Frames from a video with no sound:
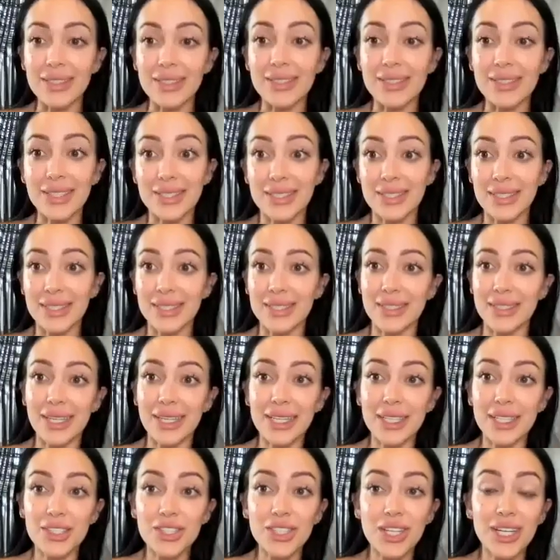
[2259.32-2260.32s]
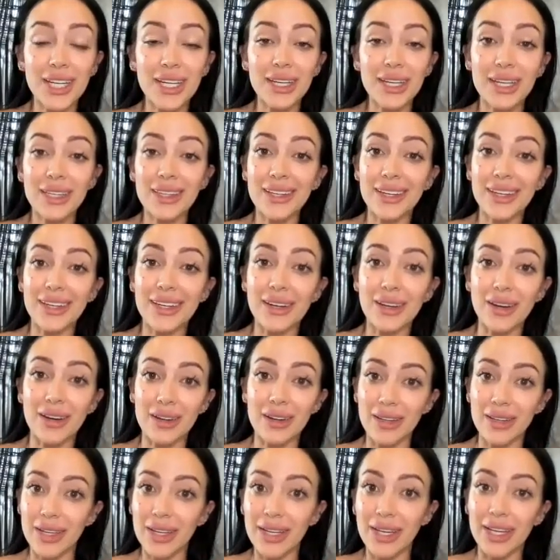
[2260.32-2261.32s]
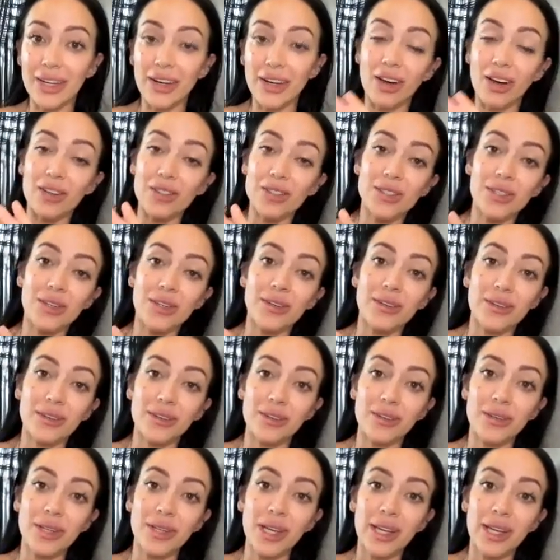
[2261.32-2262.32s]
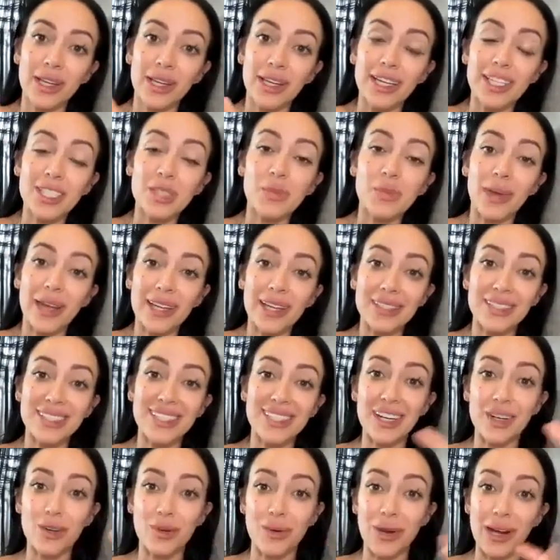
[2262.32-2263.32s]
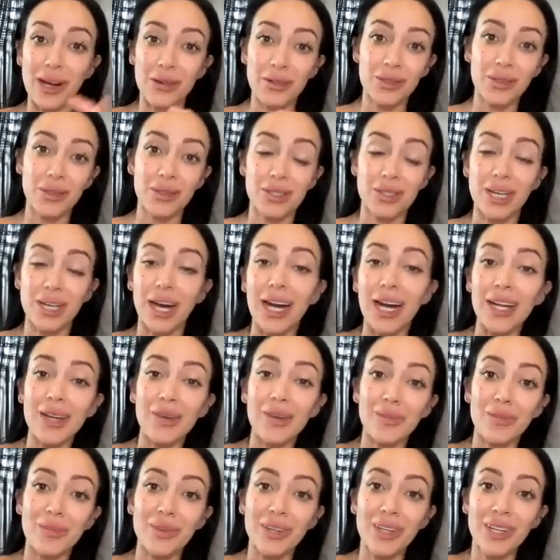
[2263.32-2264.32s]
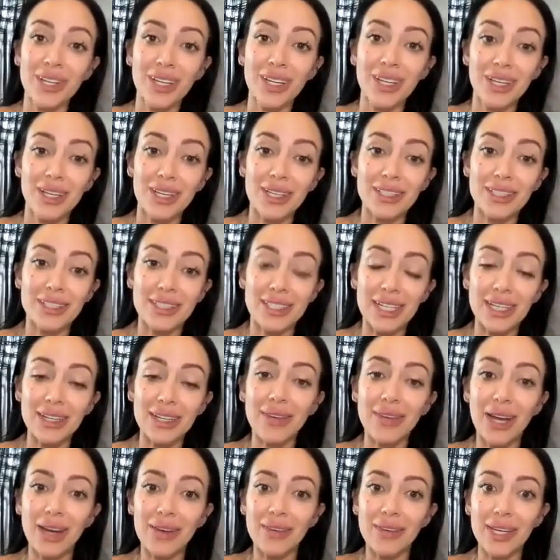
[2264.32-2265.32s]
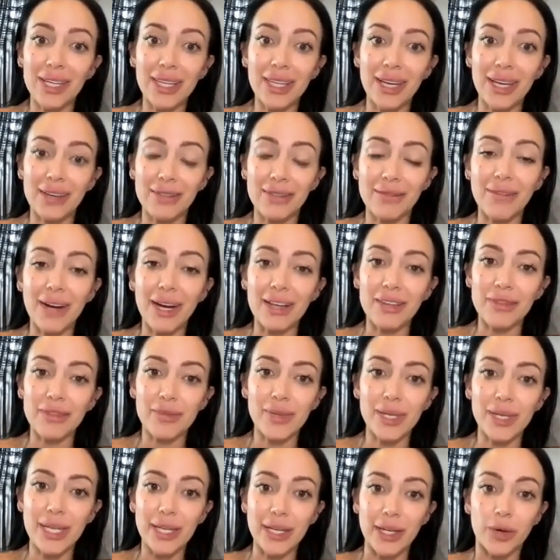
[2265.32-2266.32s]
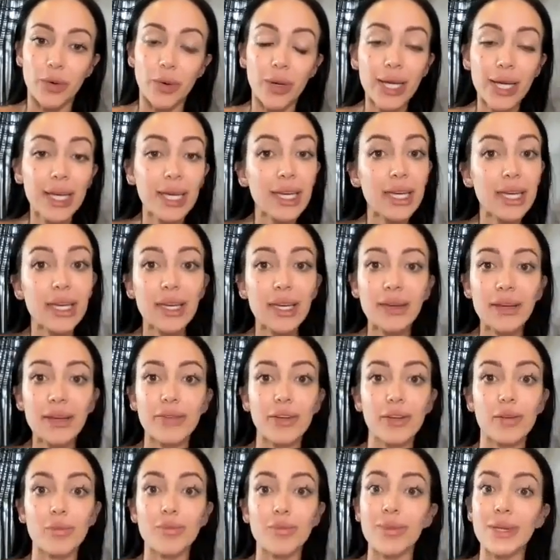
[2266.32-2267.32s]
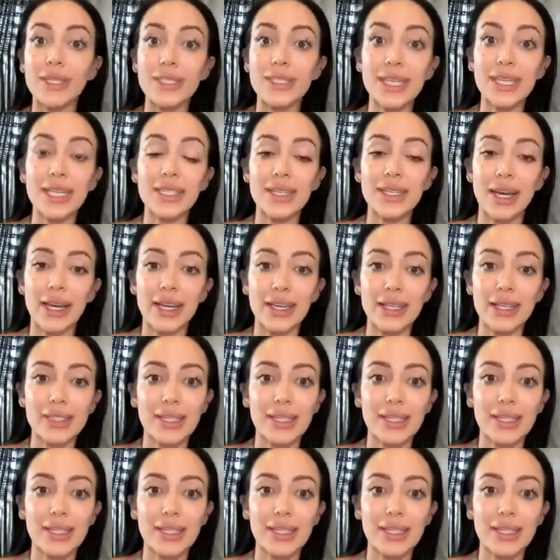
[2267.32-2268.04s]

It's the sensation. And then it also expands that arousal time. Instead of having that 5-minute quickie, if you're busy tying